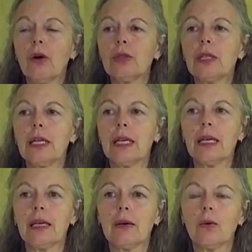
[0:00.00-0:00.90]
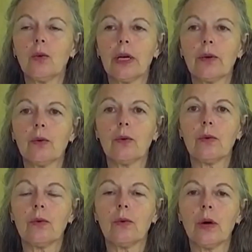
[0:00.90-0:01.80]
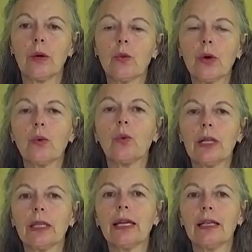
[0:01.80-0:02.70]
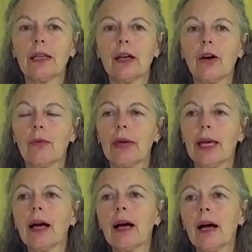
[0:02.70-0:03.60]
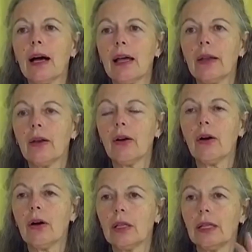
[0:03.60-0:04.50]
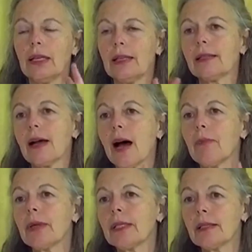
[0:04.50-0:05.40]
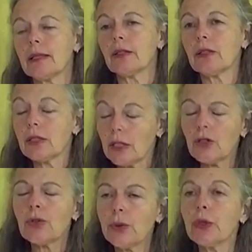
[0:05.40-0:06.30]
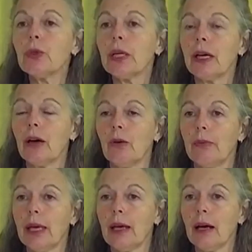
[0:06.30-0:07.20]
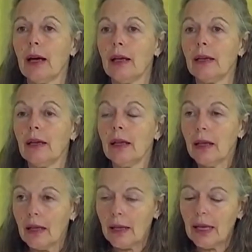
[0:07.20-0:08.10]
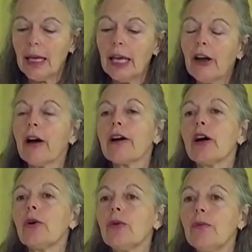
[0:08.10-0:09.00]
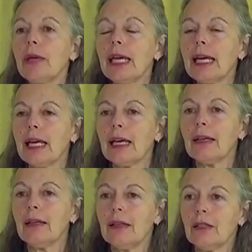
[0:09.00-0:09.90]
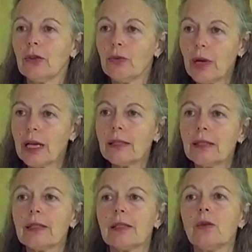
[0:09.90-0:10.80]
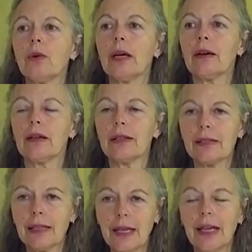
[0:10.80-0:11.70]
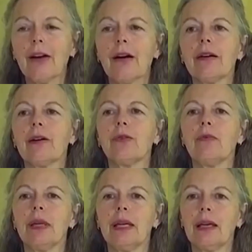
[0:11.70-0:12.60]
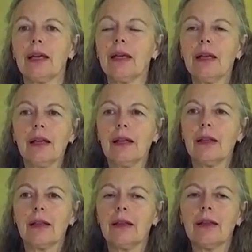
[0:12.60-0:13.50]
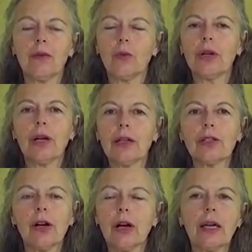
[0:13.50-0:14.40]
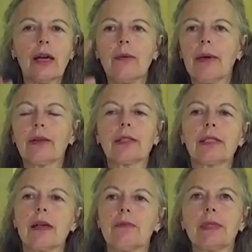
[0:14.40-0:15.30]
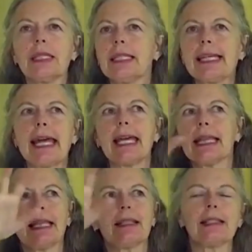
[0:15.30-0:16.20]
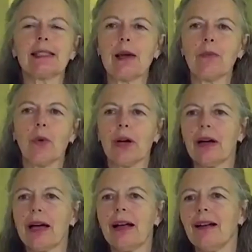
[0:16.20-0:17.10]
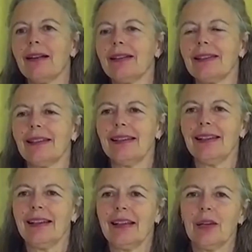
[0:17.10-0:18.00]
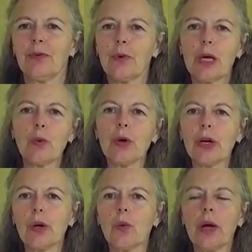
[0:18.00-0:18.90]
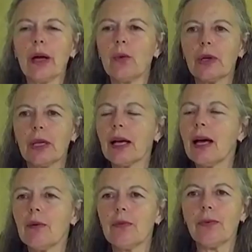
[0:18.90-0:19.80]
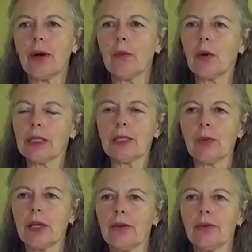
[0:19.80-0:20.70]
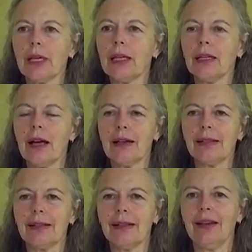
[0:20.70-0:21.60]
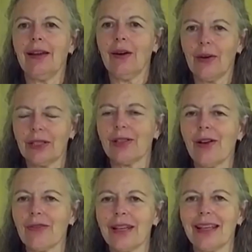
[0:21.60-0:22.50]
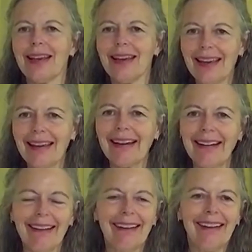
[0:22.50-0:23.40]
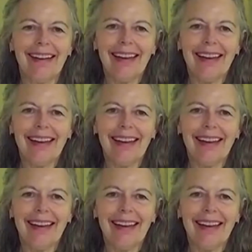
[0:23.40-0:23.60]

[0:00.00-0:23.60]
only when we're willing to go beyond all of these opposites, to truly go beyond in our own being, to rest as awareness in our own being. We're not talking about some state that's somewhere else. If we were, where would it come from once we had realized it? It's already here,